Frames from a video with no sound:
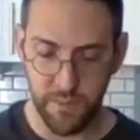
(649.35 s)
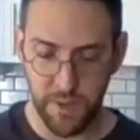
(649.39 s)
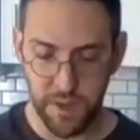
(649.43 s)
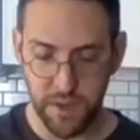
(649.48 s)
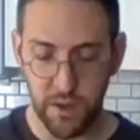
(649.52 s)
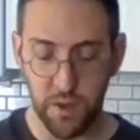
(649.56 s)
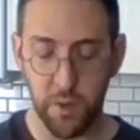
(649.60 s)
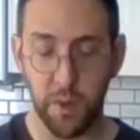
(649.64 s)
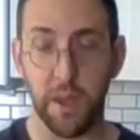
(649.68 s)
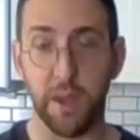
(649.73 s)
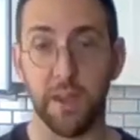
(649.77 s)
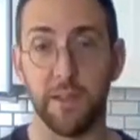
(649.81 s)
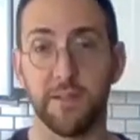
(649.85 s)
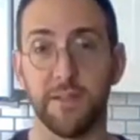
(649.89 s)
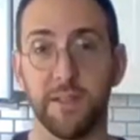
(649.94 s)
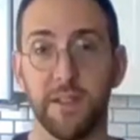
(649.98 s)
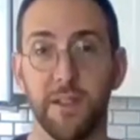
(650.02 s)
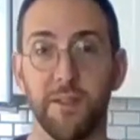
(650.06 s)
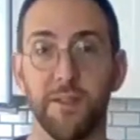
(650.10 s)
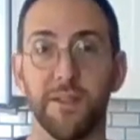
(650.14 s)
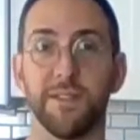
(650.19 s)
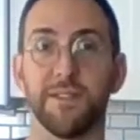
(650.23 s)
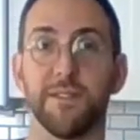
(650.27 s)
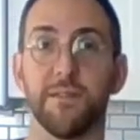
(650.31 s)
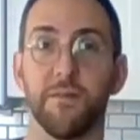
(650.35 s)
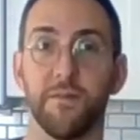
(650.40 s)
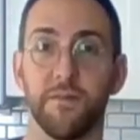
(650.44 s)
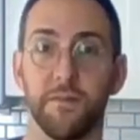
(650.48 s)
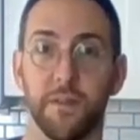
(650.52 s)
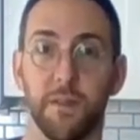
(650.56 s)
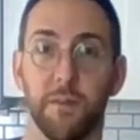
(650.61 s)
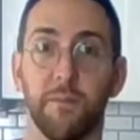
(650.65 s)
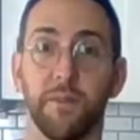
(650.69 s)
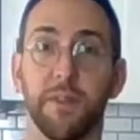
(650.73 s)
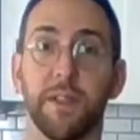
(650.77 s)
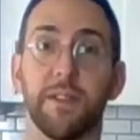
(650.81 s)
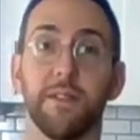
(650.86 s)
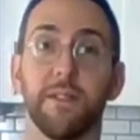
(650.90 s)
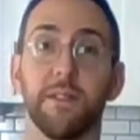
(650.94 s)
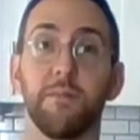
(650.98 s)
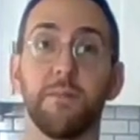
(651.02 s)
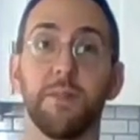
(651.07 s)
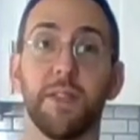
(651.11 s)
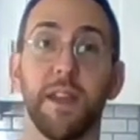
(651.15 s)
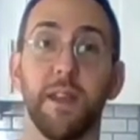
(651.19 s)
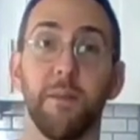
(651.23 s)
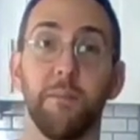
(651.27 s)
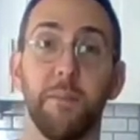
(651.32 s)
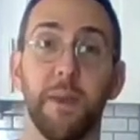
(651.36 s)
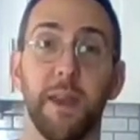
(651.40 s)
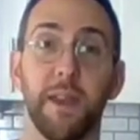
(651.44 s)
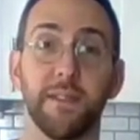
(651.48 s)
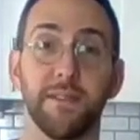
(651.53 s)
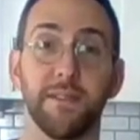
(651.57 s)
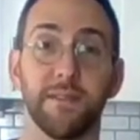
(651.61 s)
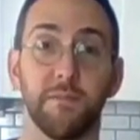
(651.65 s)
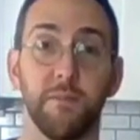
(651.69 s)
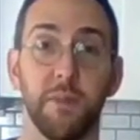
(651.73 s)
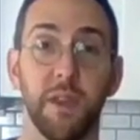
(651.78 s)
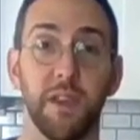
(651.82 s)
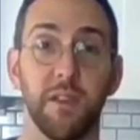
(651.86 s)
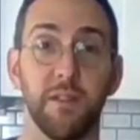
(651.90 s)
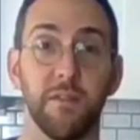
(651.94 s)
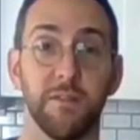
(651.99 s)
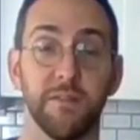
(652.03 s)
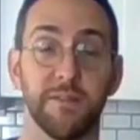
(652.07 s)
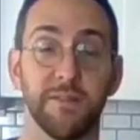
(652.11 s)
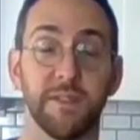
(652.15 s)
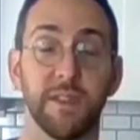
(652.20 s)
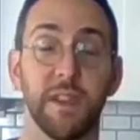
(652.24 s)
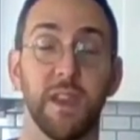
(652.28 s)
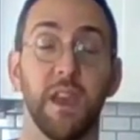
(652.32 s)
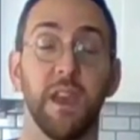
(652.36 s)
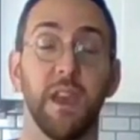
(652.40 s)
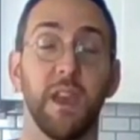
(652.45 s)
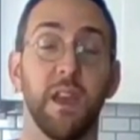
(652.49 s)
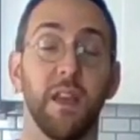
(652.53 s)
doing a series of completely plant-based meals,